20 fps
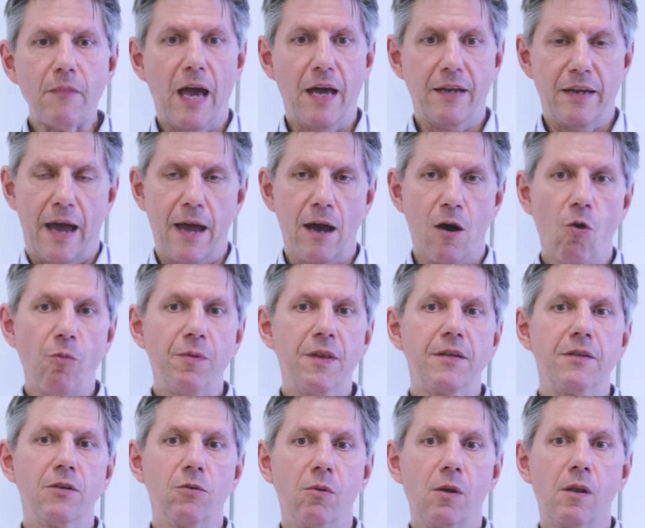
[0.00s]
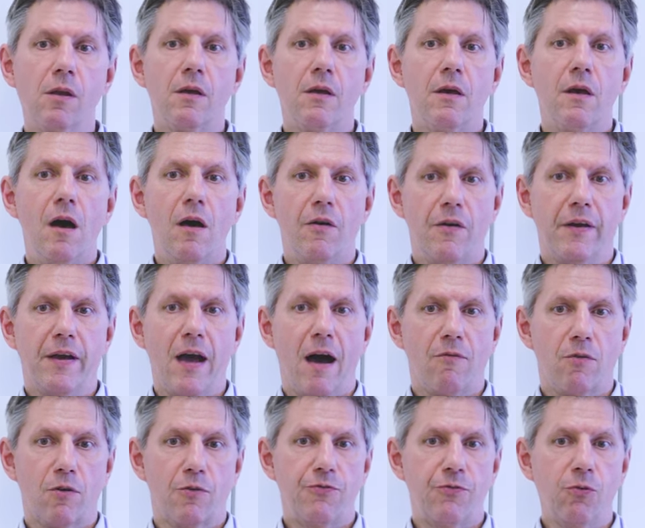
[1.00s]
And I hope that you will
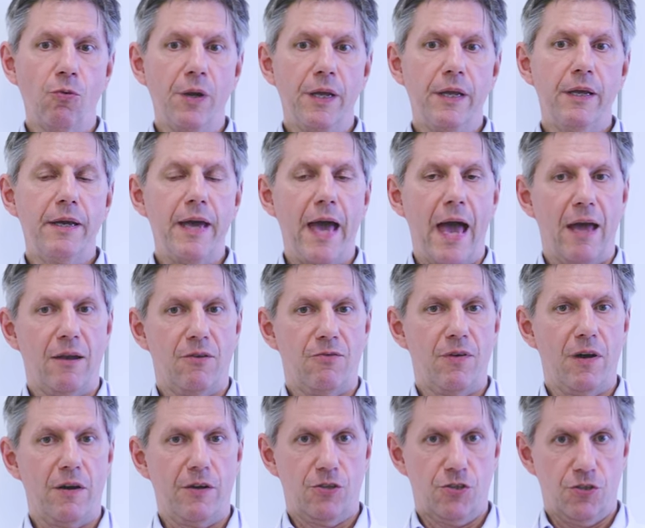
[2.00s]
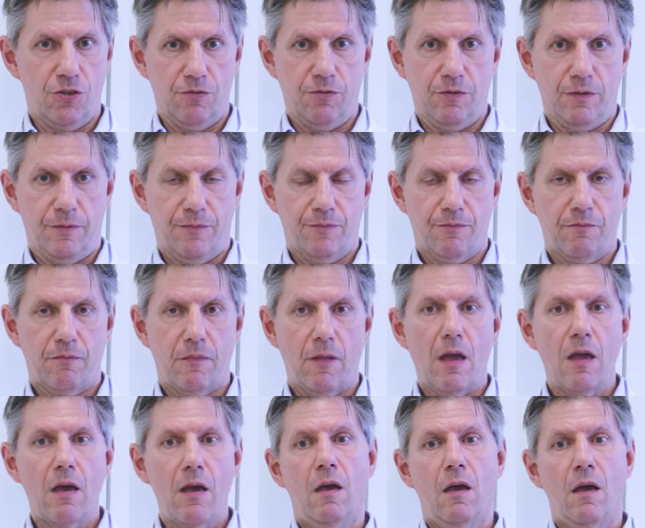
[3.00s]
recover fully and very soon.
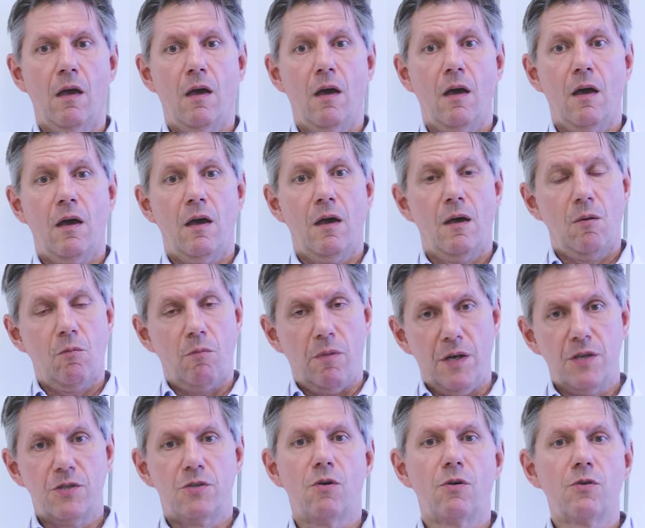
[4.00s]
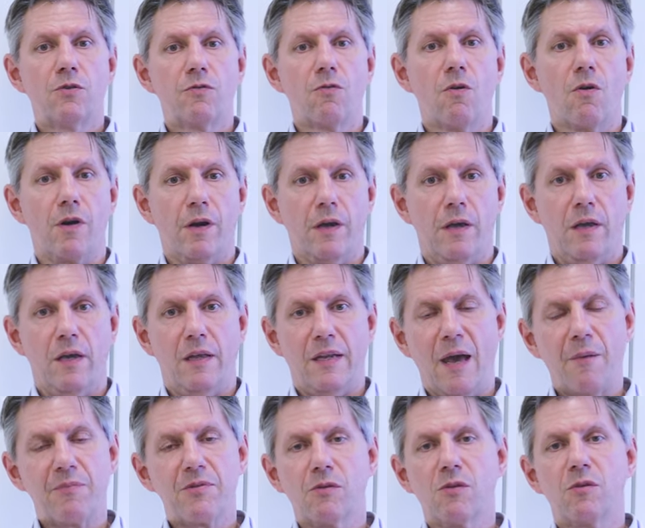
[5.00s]
Please don't worry,
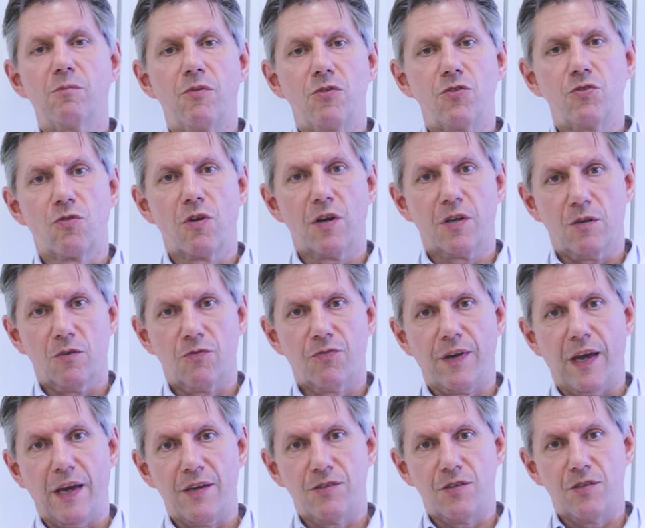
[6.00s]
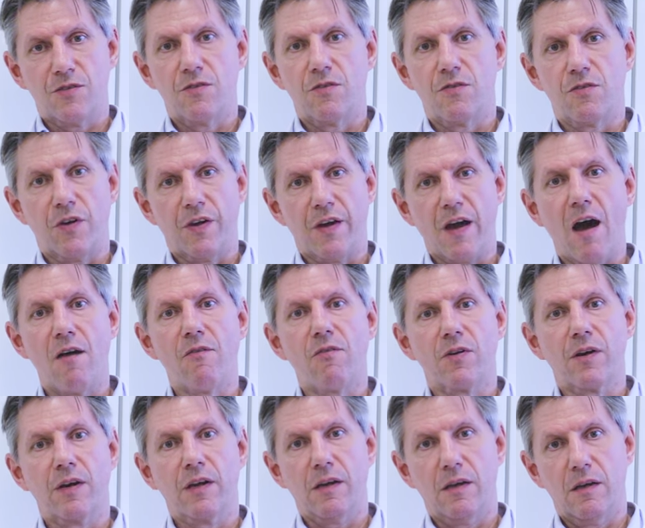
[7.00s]
in absolute majority of cases the
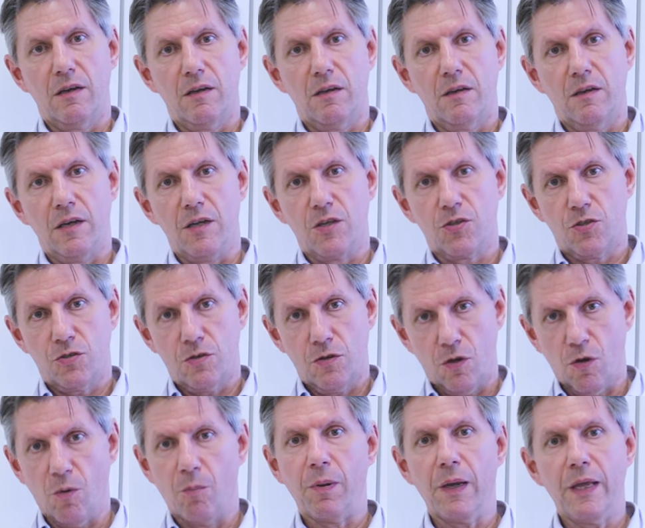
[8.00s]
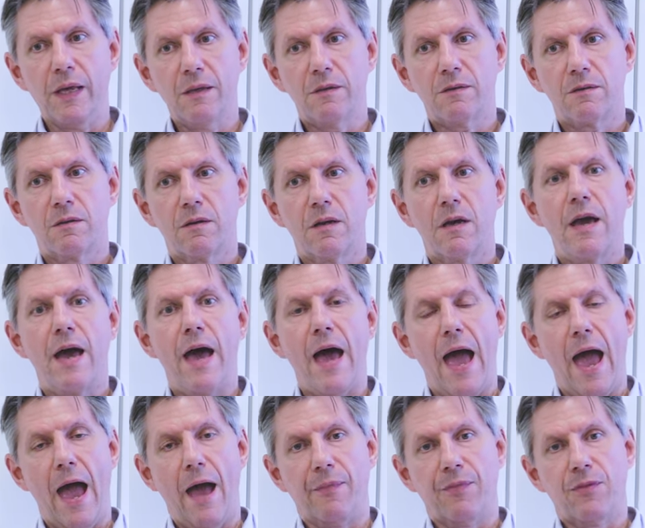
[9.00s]
recovery is complete,
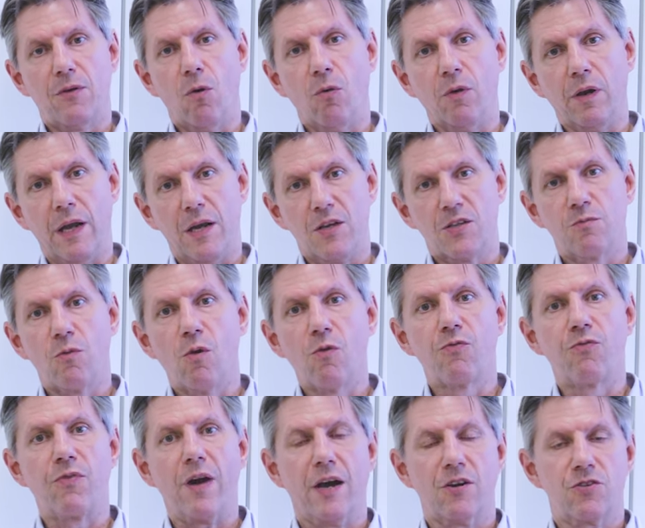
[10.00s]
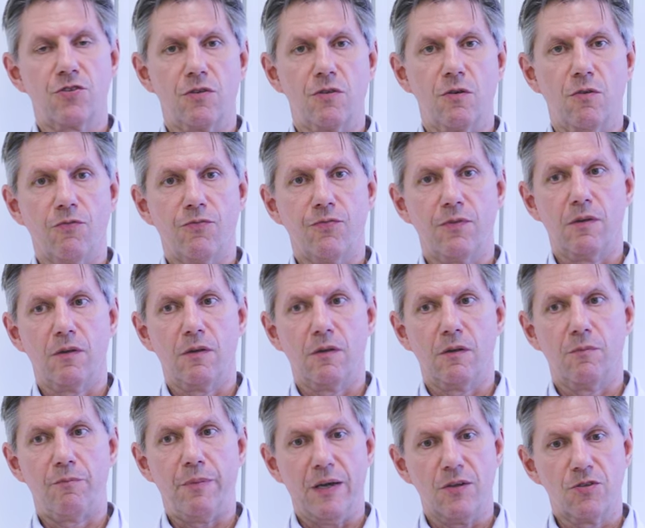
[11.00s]
and only a small fraction
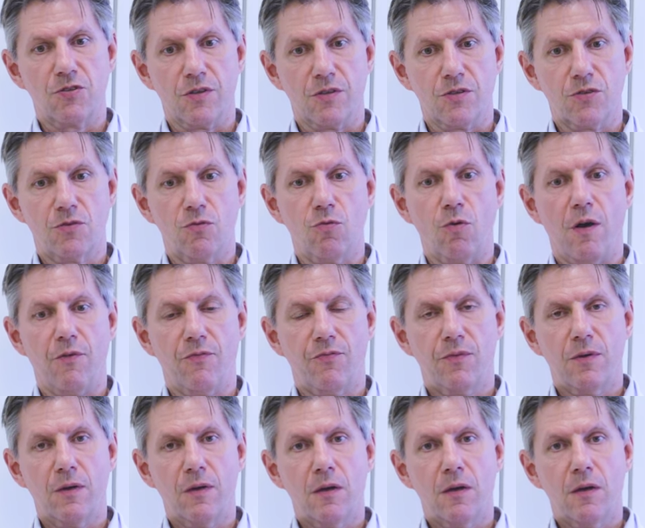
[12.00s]
of patients who have